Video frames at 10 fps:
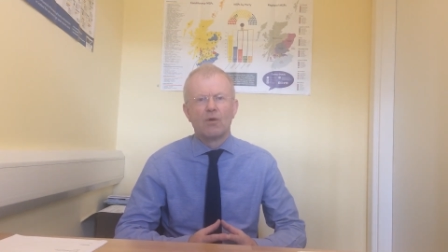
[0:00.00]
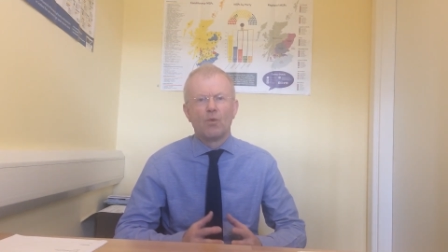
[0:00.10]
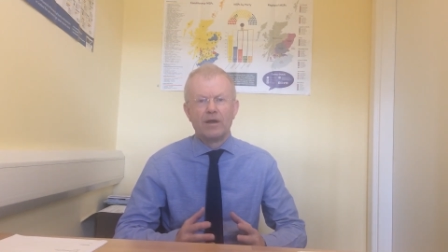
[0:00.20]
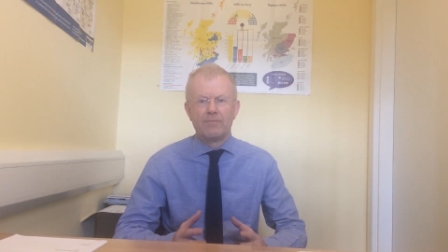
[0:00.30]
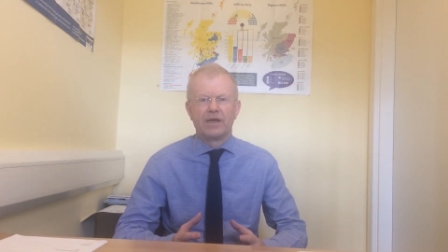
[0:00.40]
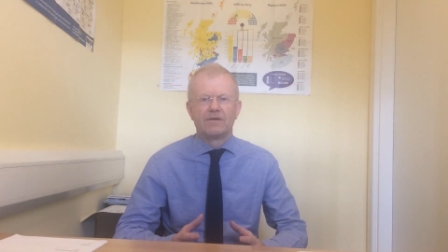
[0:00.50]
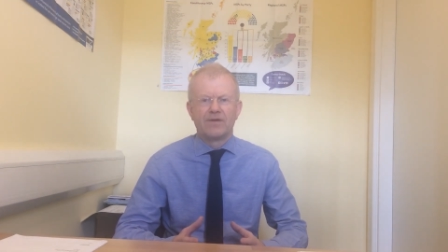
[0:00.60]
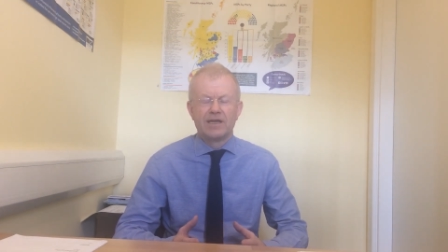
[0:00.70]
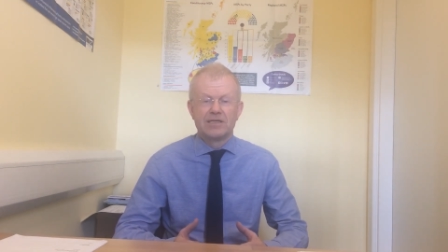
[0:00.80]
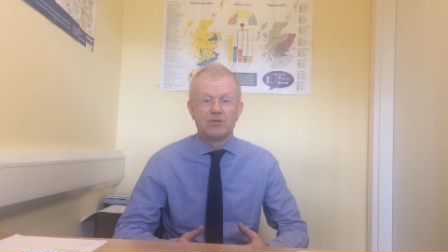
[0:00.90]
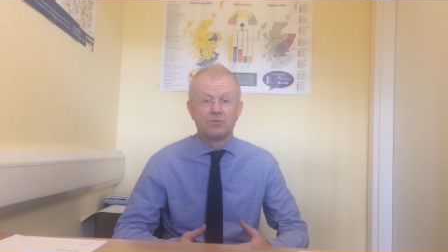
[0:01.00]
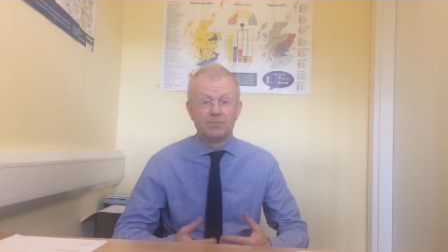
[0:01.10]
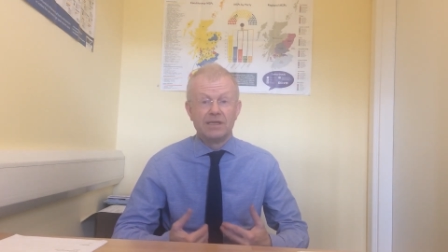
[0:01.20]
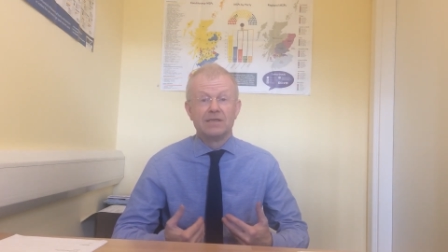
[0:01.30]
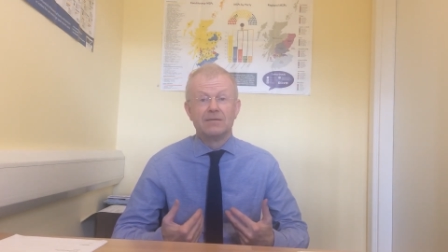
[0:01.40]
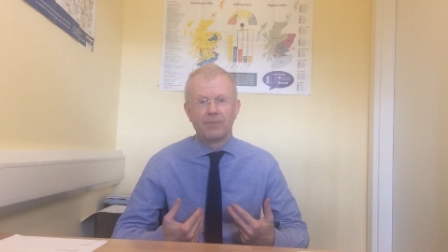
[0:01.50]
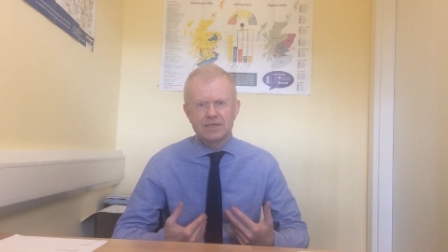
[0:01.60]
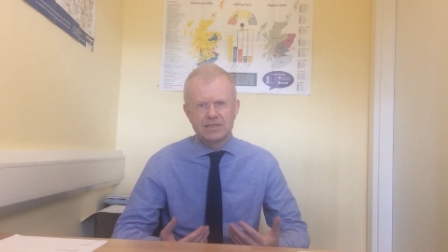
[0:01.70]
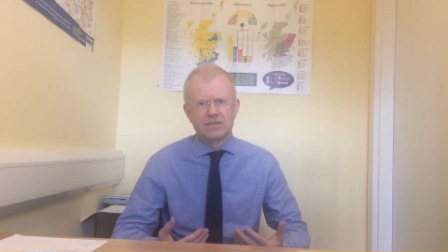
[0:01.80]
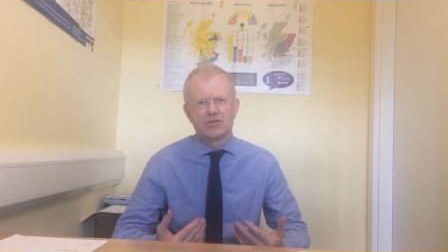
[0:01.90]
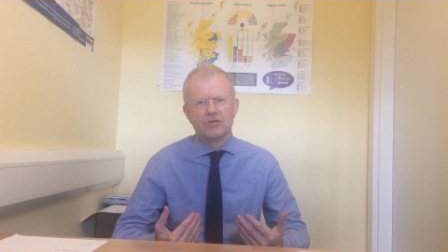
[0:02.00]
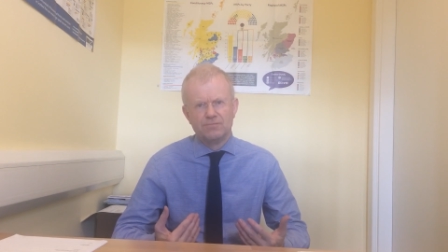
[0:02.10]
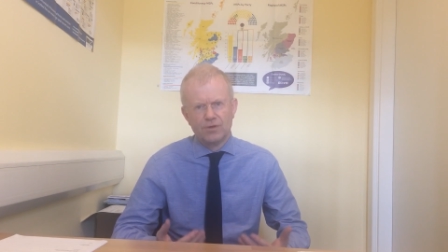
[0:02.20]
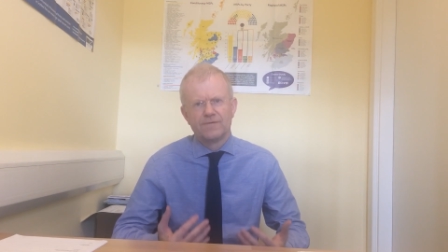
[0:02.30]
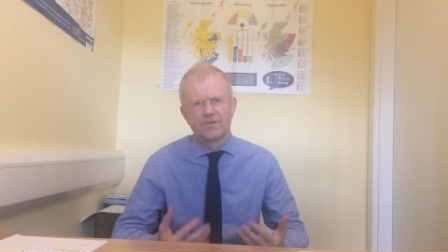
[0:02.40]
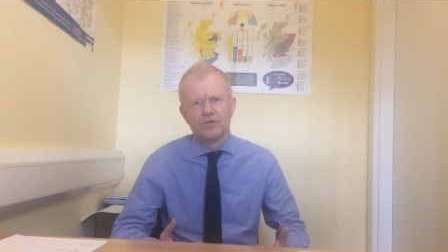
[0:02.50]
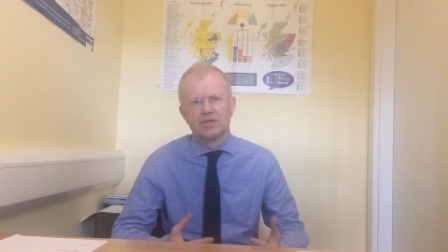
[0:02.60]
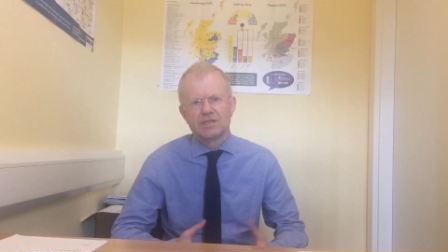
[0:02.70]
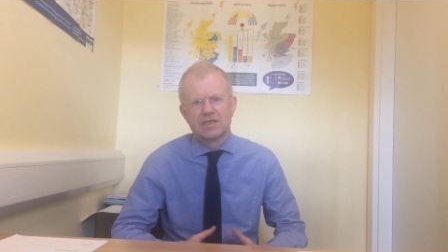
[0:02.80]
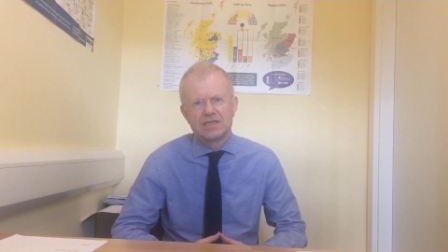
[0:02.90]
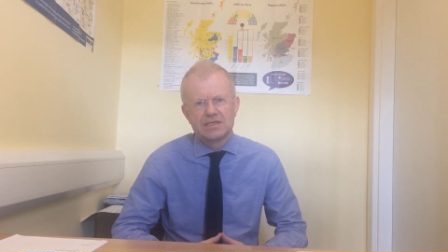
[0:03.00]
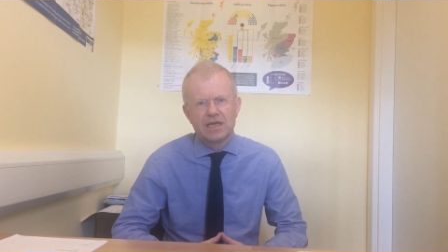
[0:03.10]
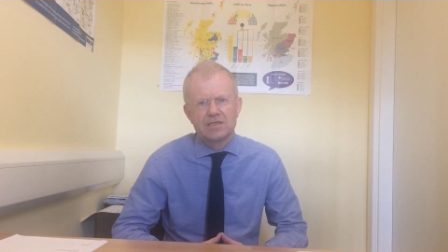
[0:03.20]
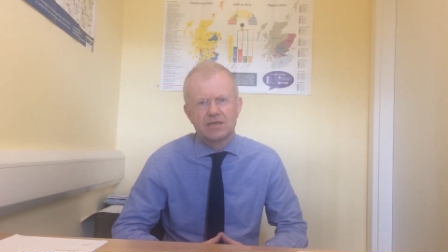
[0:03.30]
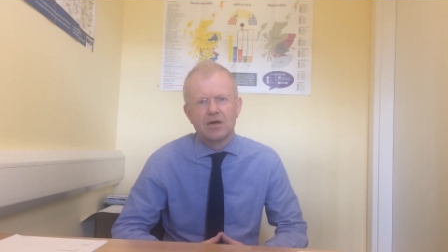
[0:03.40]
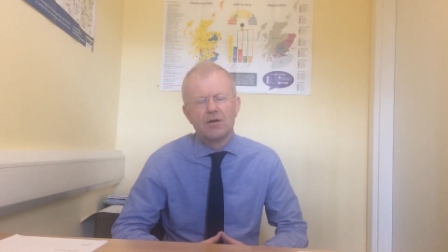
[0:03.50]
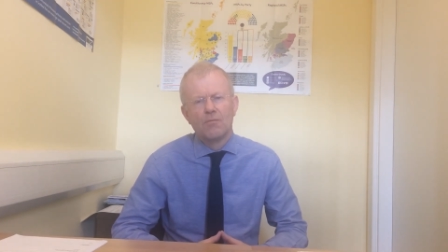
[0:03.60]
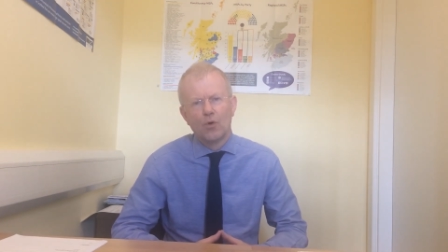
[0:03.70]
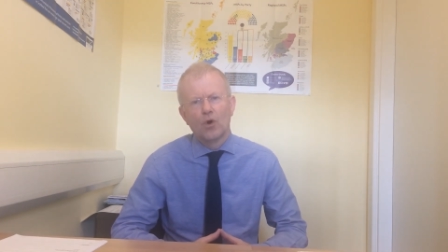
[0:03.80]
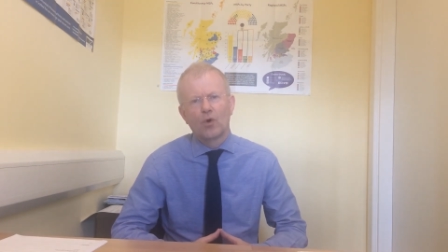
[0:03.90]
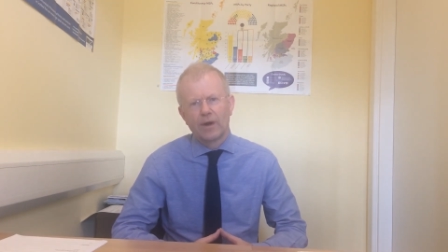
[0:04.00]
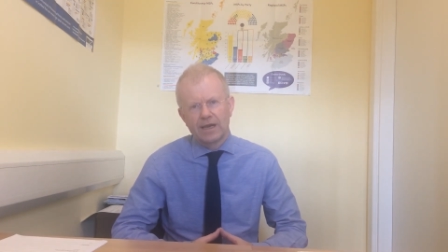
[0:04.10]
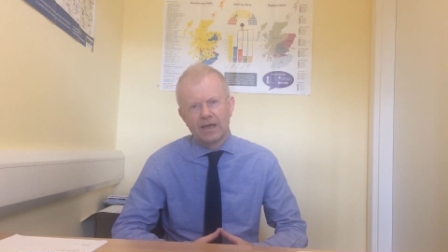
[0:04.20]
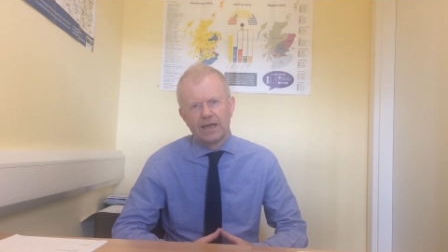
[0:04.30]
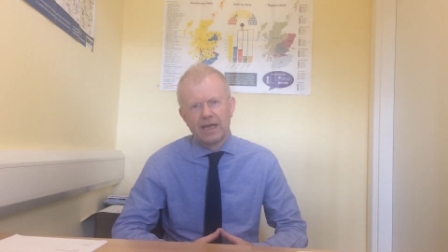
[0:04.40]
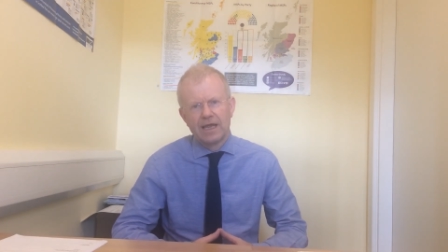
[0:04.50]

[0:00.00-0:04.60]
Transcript: one big advantage would be that the buses could move through the city centre more quickly.